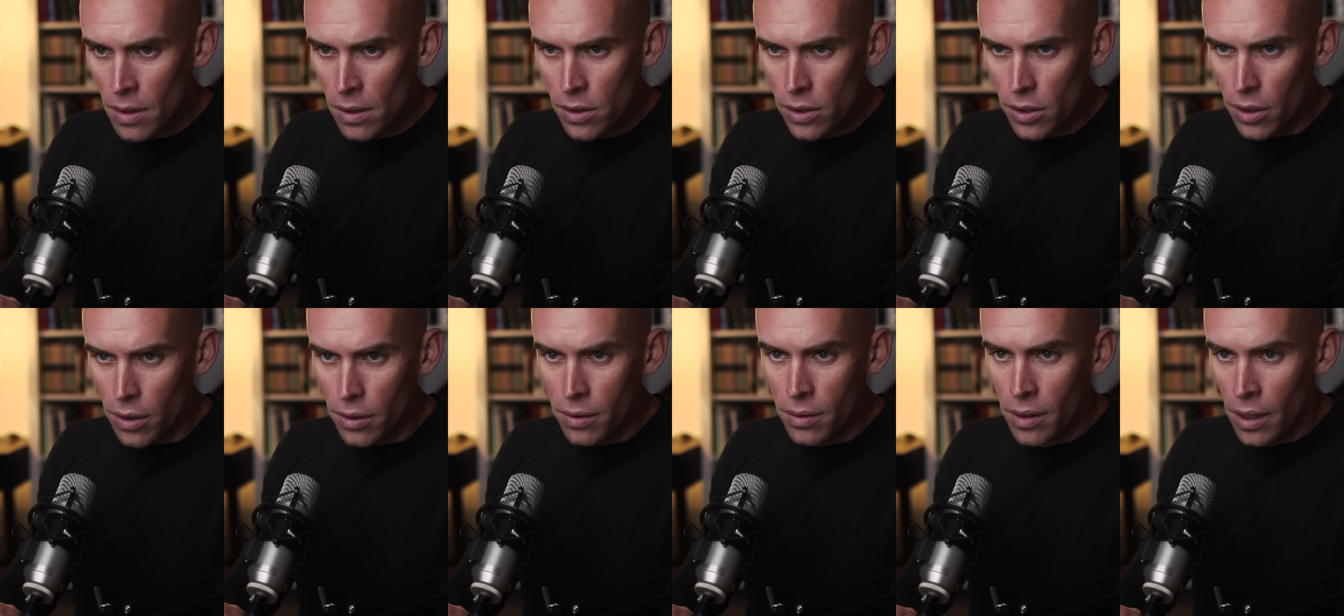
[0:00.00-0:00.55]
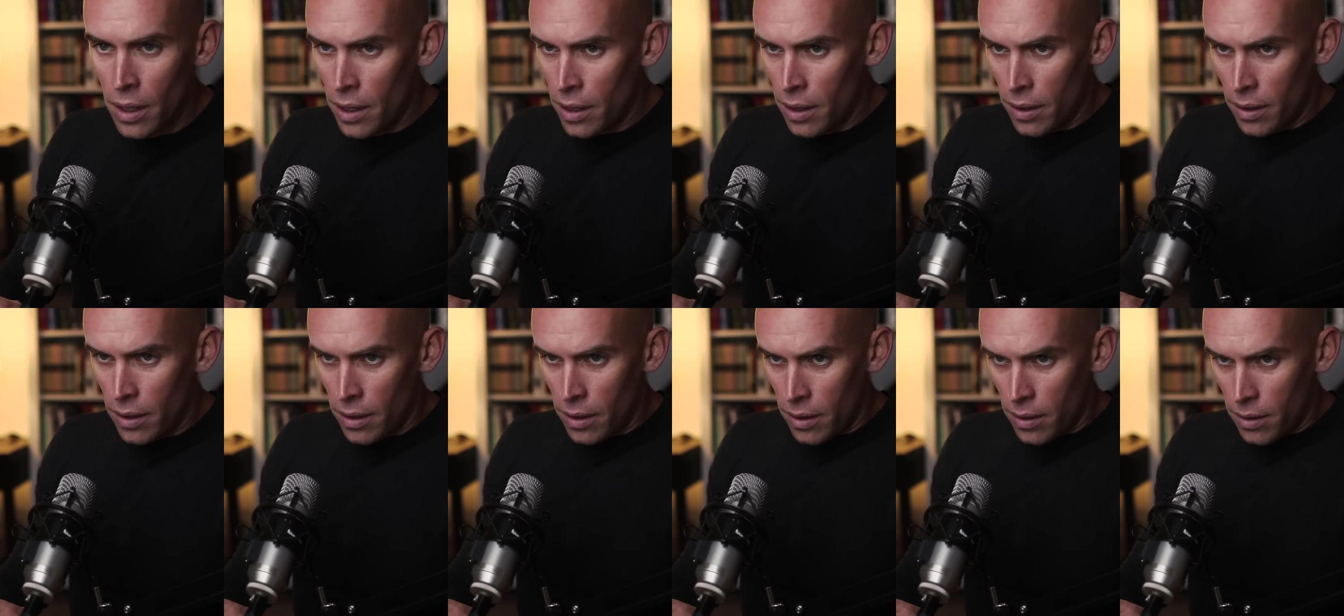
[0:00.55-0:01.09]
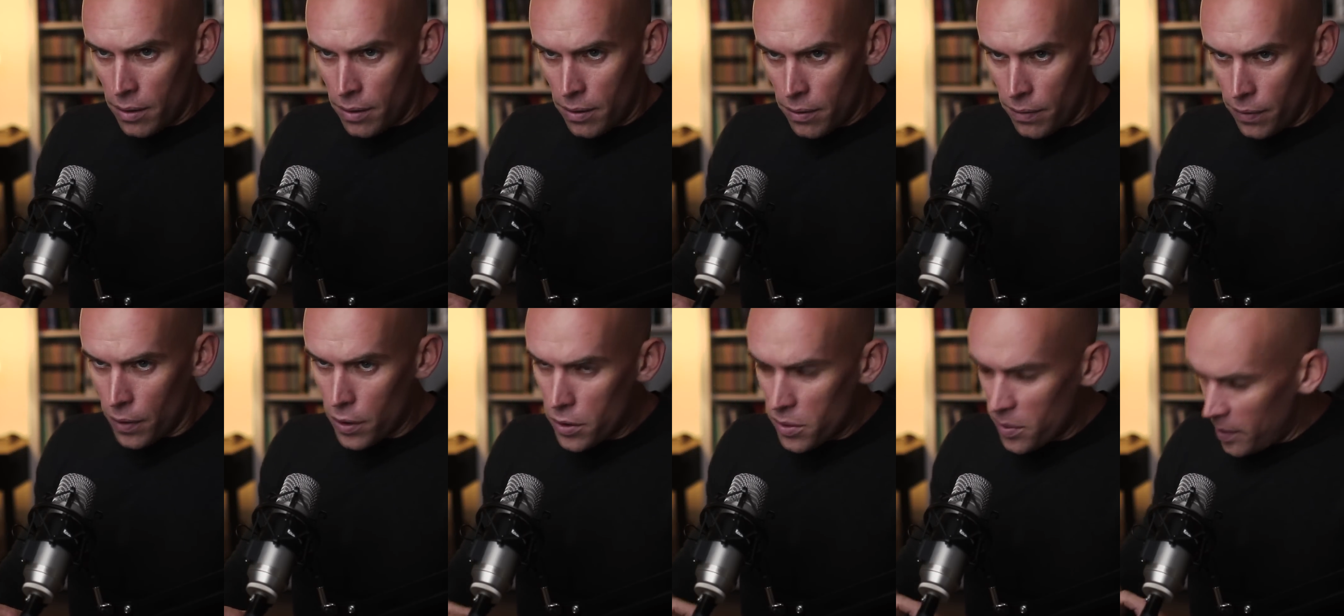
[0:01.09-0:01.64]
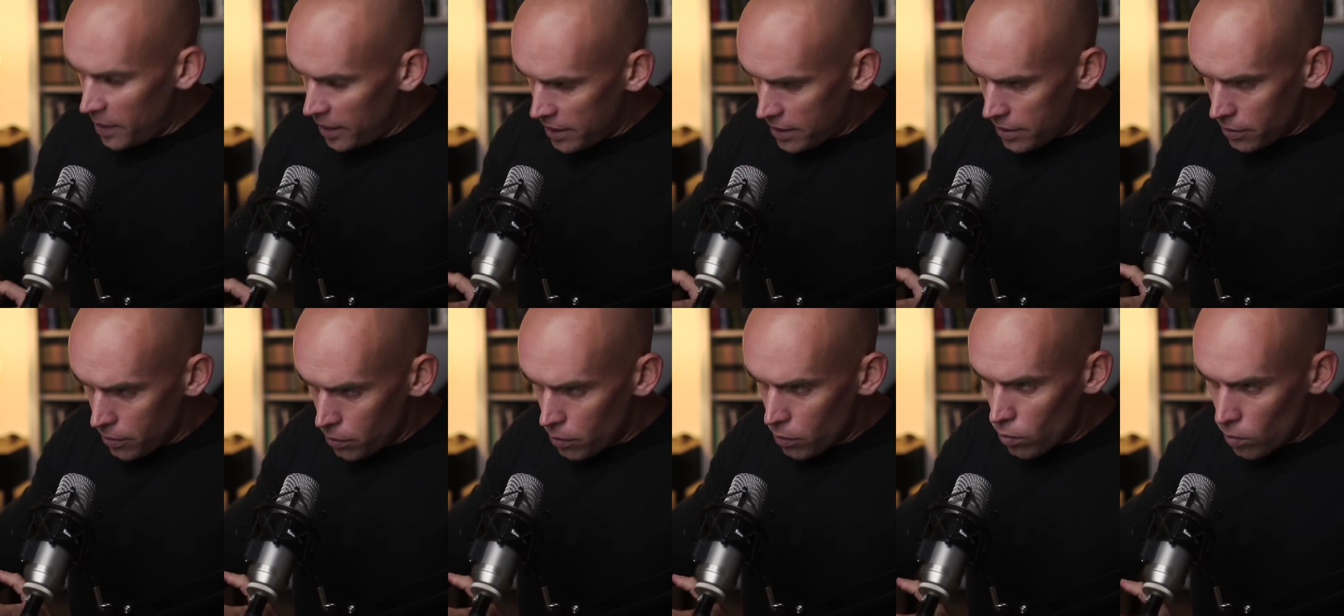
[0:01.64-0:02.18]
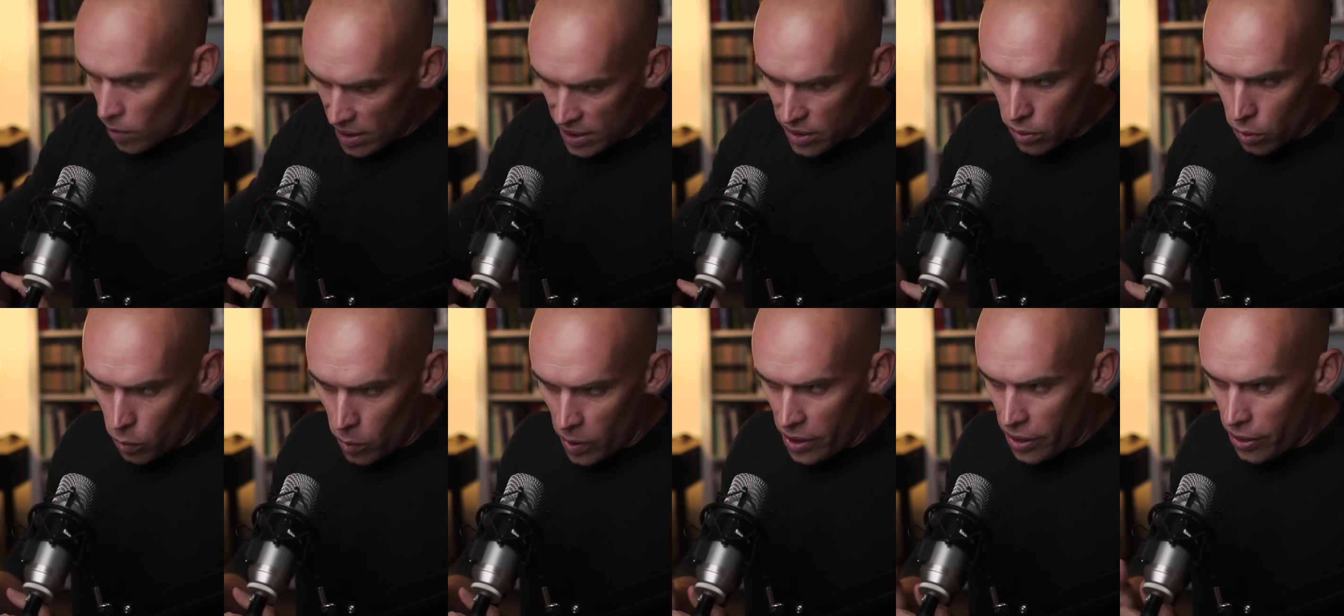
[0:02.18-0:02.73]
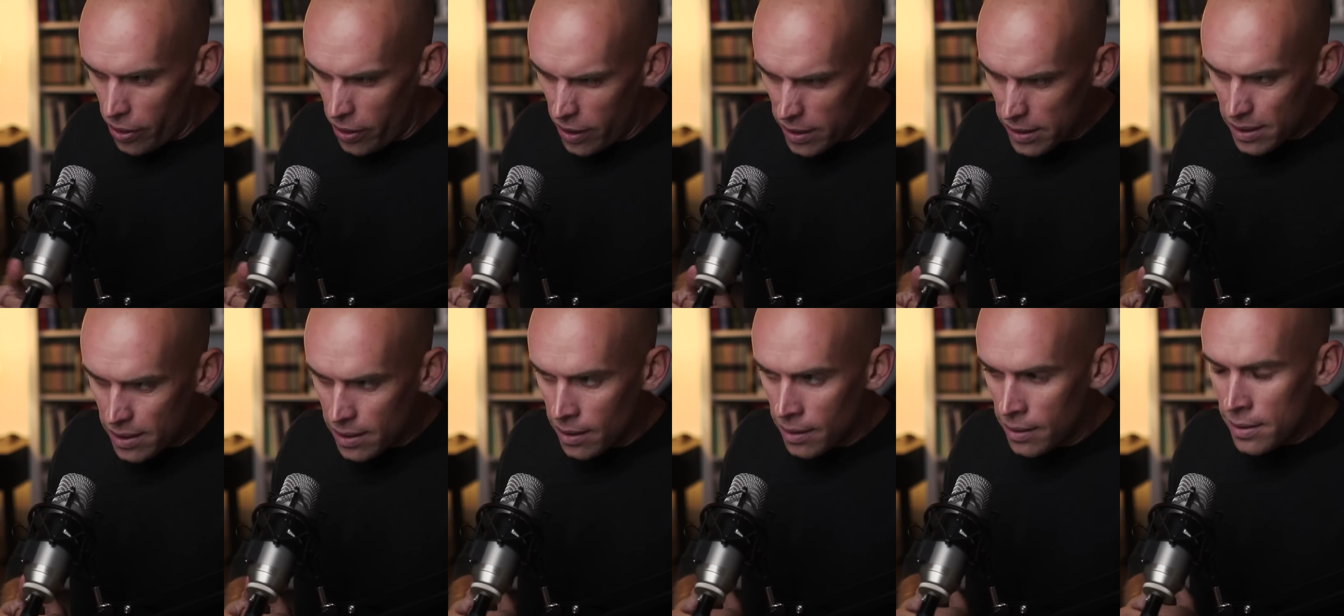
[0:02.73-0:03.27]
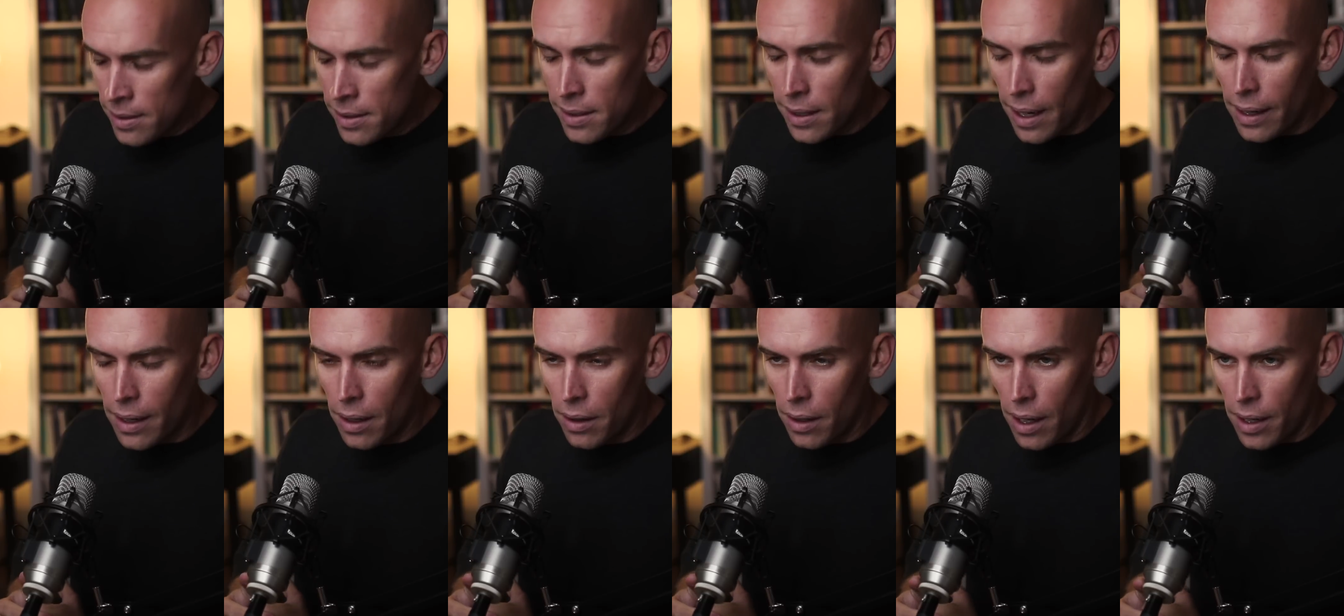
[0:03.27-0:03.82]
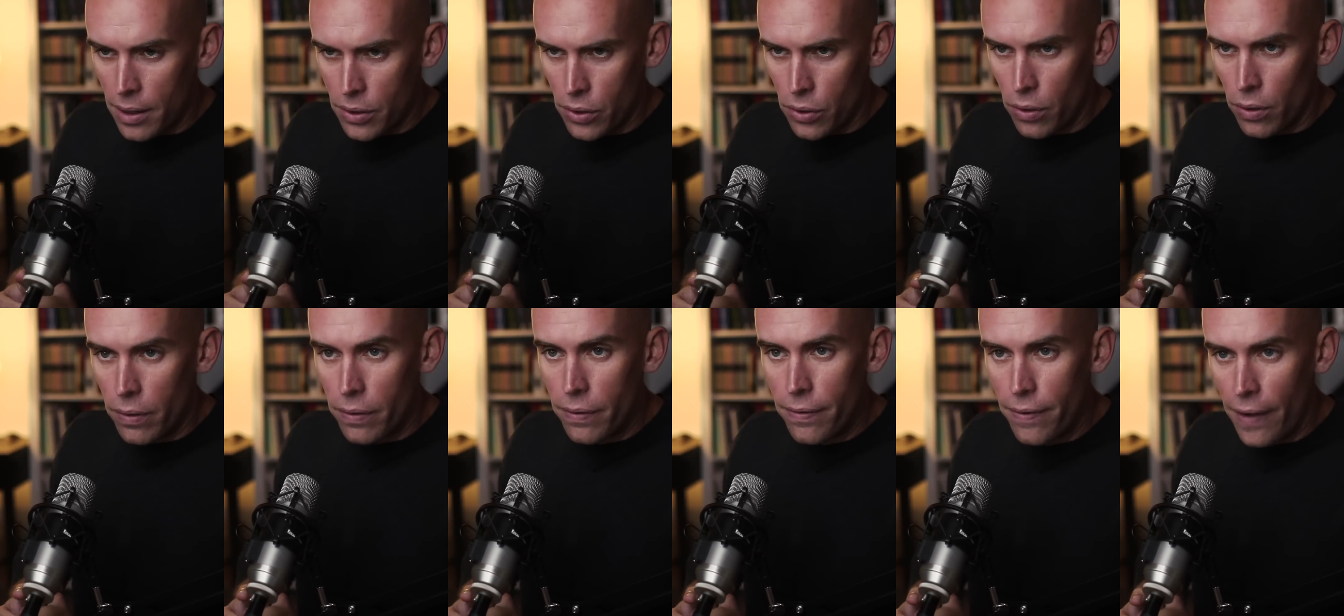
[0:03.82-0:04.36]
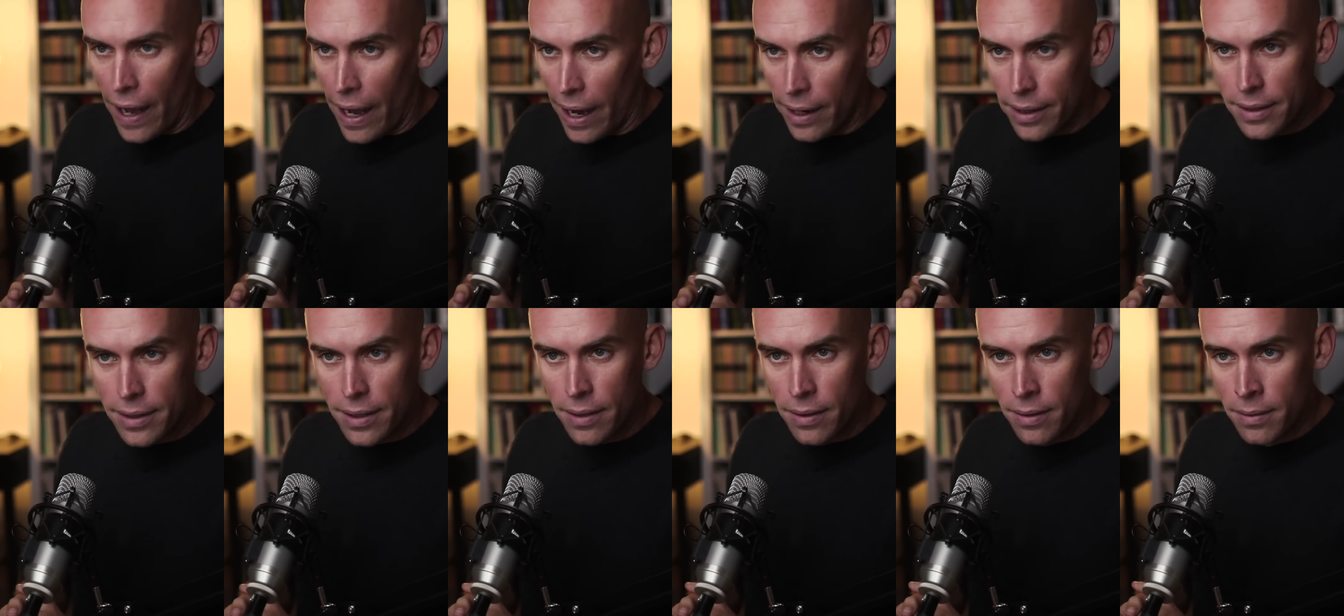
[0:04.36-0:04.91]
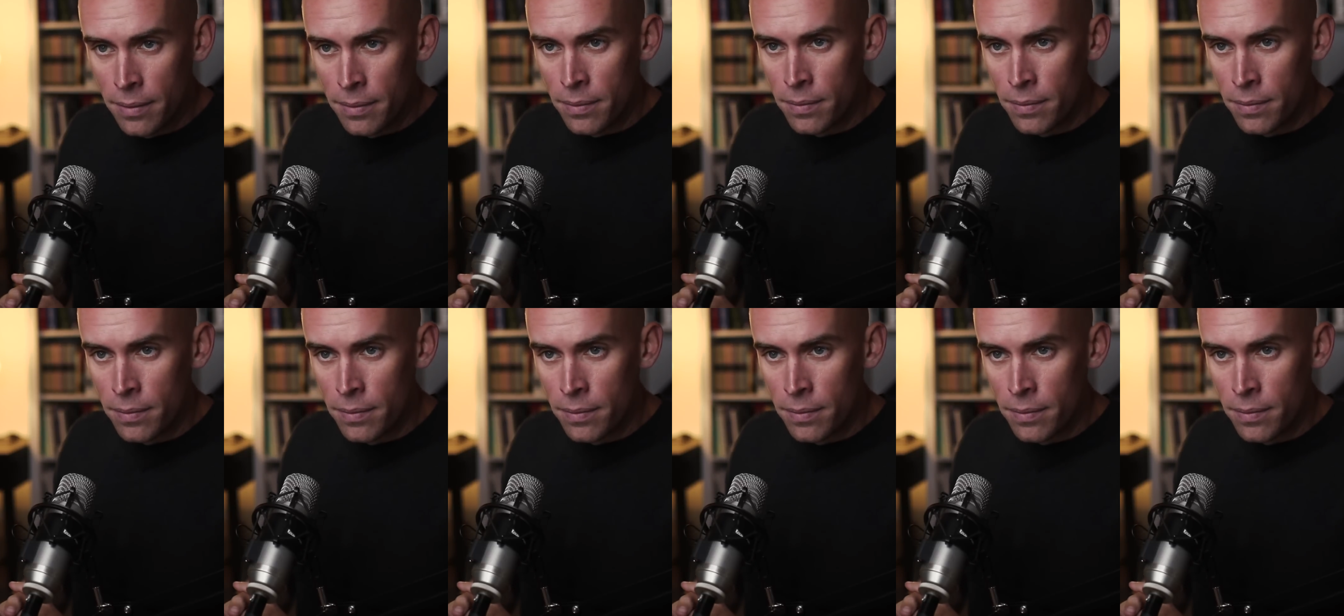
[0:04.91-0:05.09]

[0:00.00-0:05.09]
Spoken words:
So first we need to wrestle with this psychological fact,